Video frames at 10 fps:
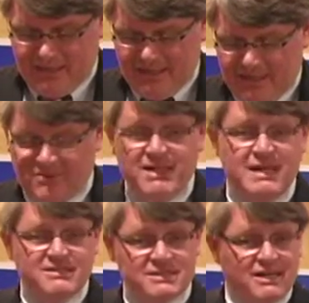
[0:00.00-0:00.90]
here 3
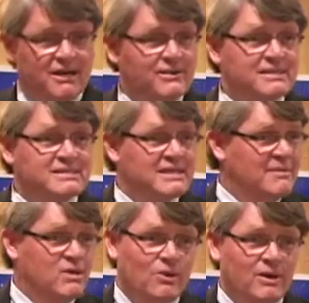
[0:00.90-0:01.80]
years ago in the
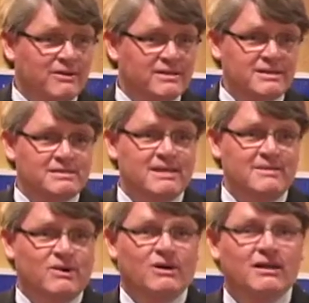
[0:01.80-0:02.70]
same corner, in the
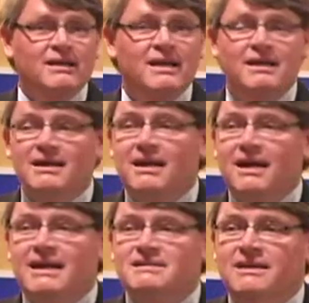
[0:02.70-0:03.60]
same hall,
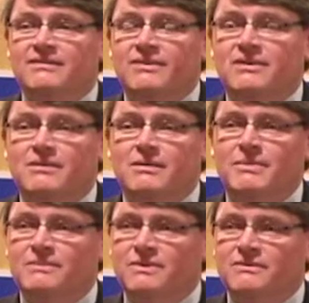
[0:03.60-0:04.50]
asking for the
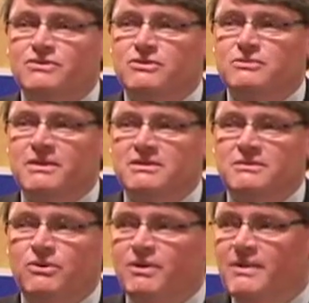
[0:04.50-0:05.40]
people of Shrewsbury to
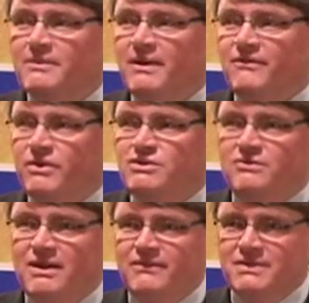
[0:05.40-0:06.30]
support me in my first
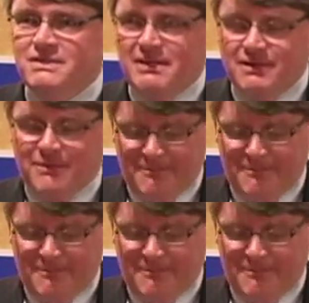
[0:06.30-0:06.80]
run for selectman.